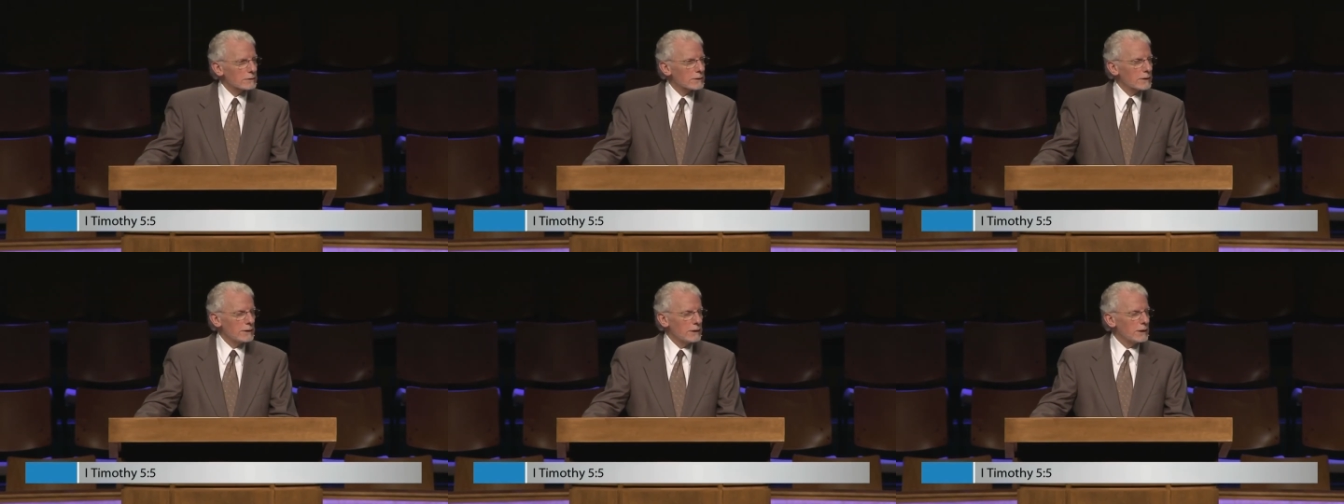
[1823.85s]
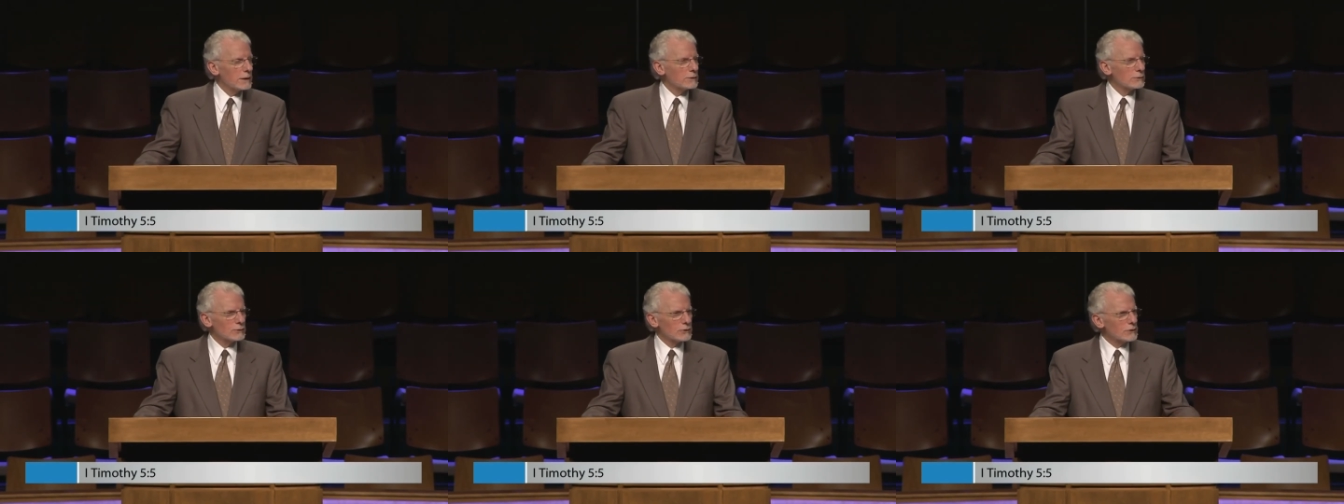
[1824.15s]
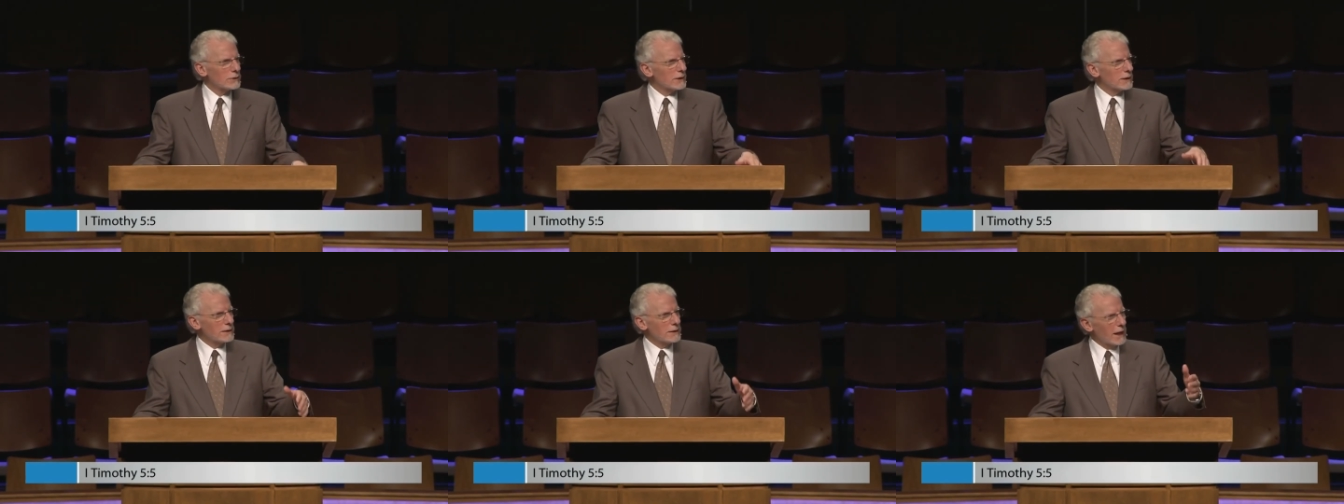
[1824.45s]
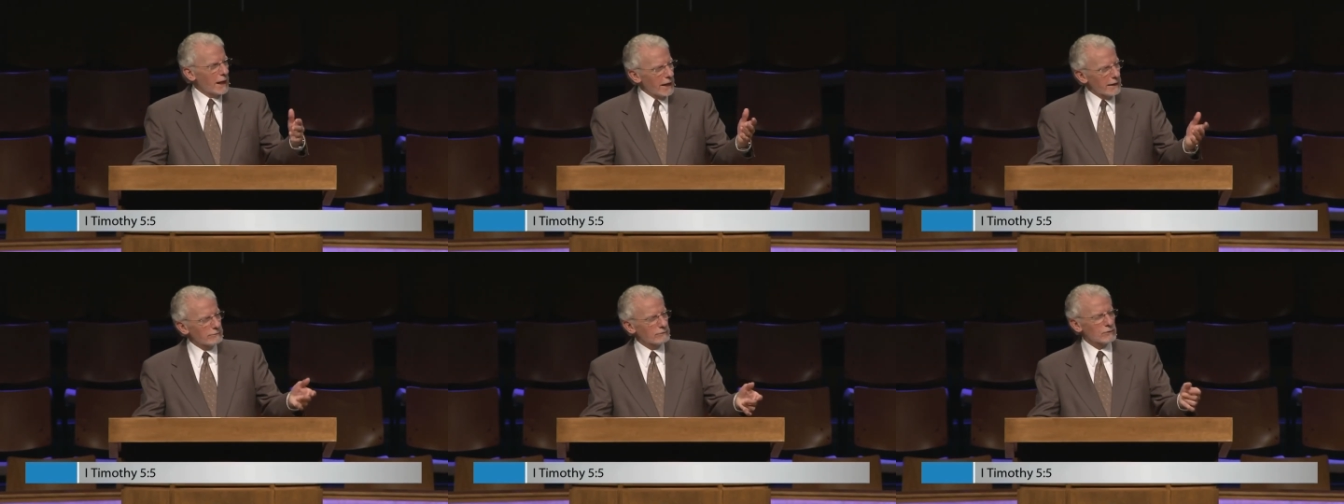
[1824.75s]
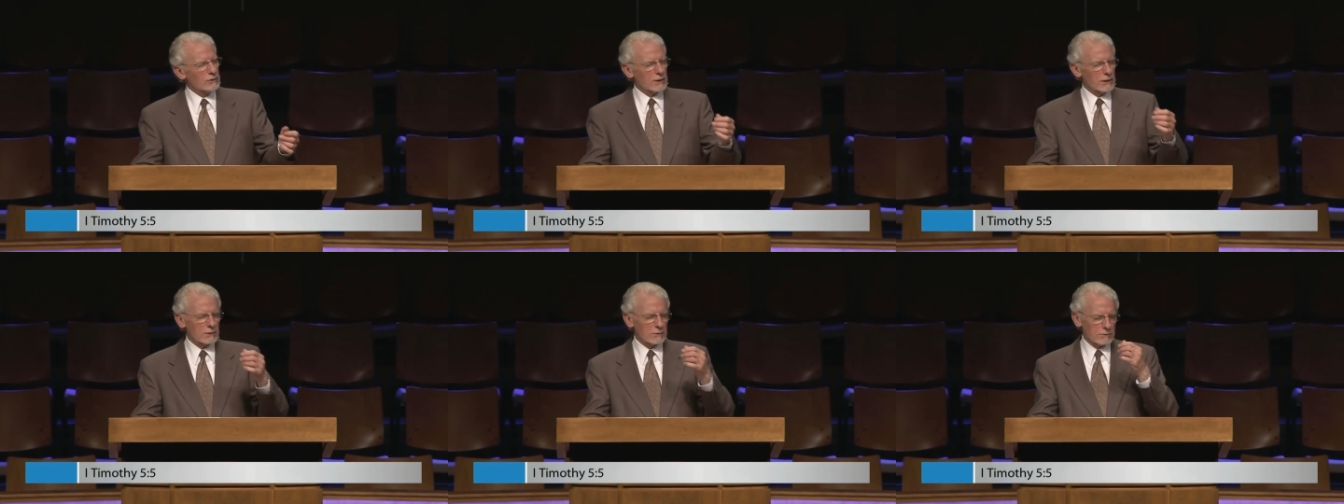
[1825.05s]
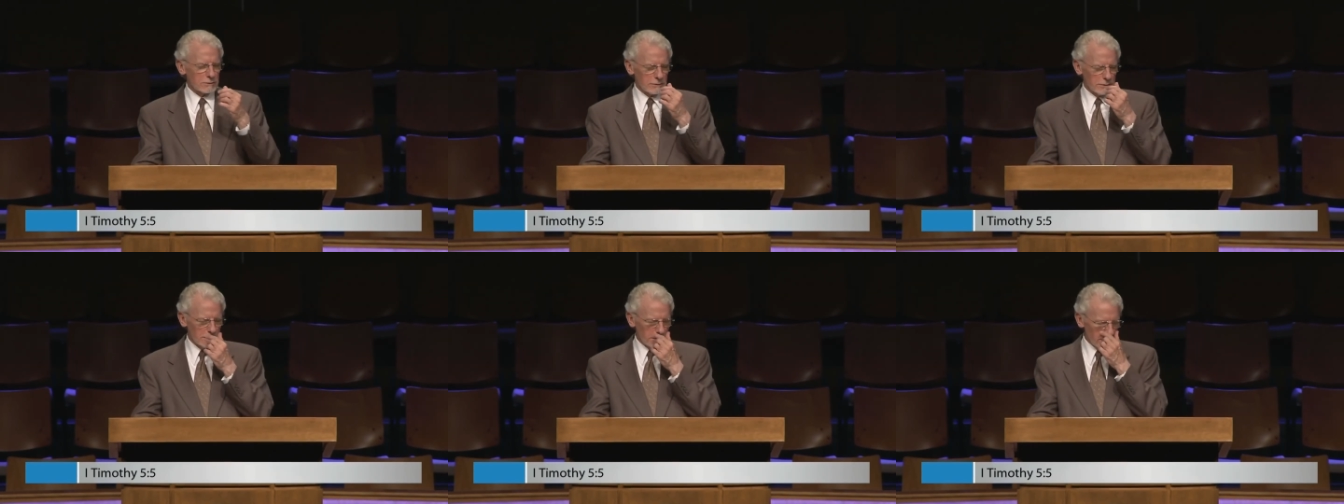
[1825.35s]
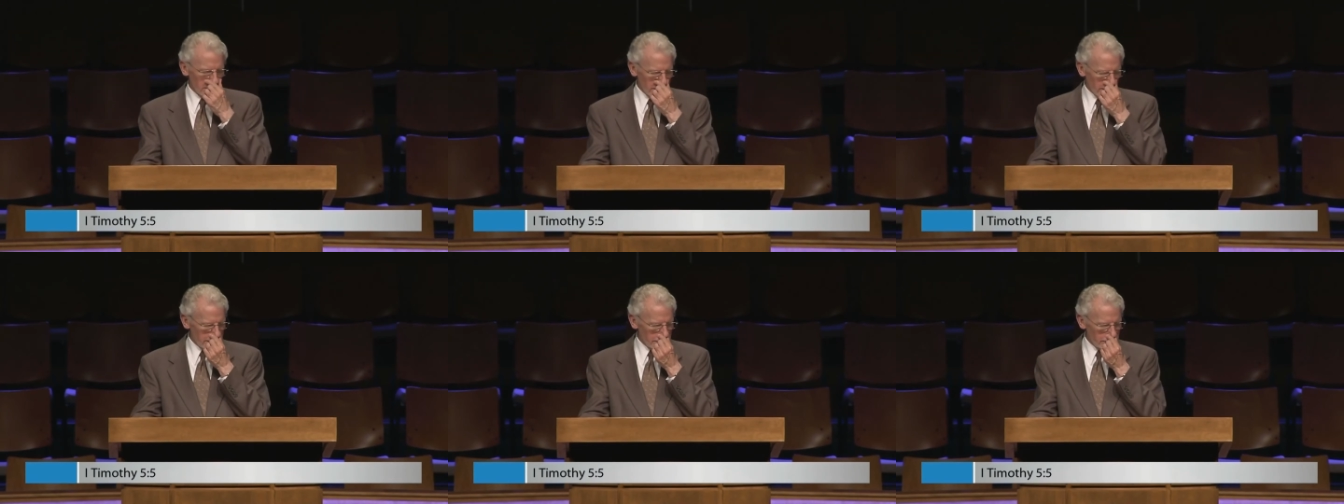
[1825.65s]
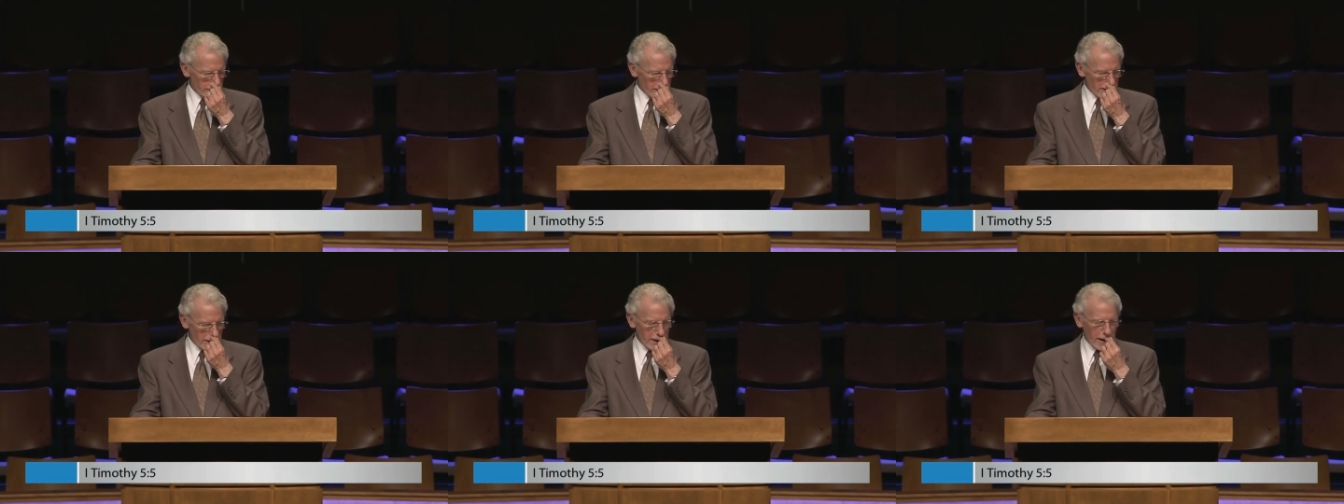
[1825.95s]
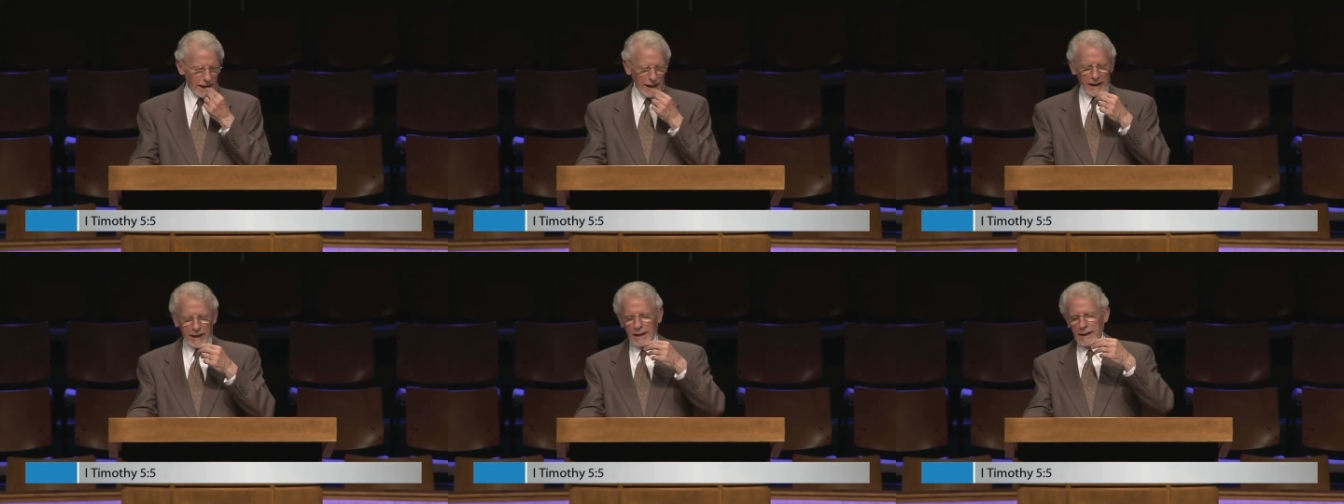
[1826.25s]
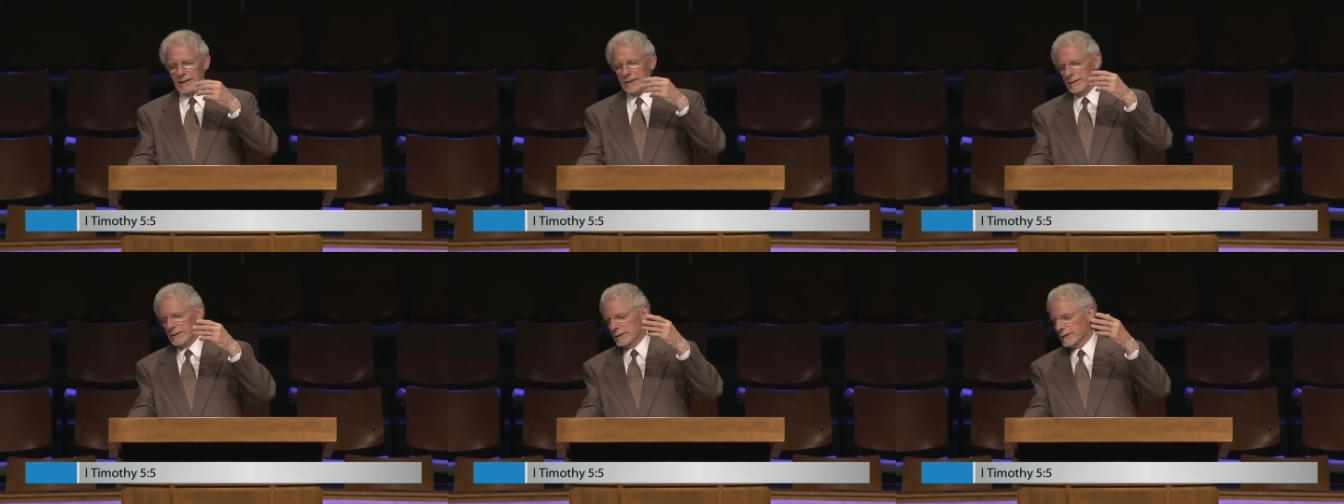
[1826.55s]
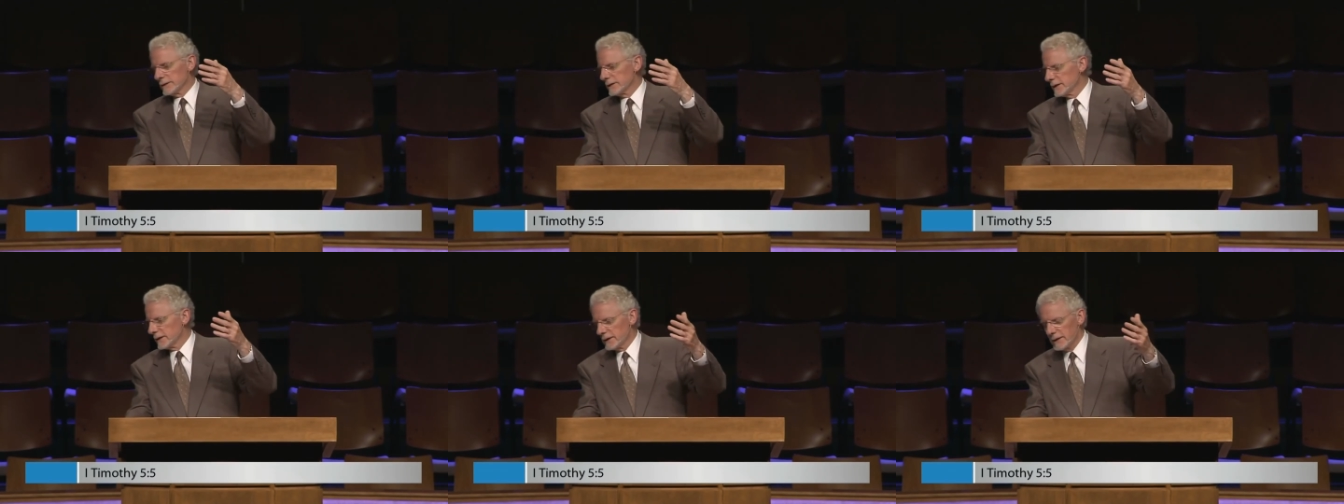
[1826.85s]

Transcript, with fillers: you know, she didn't have children, her husband died, or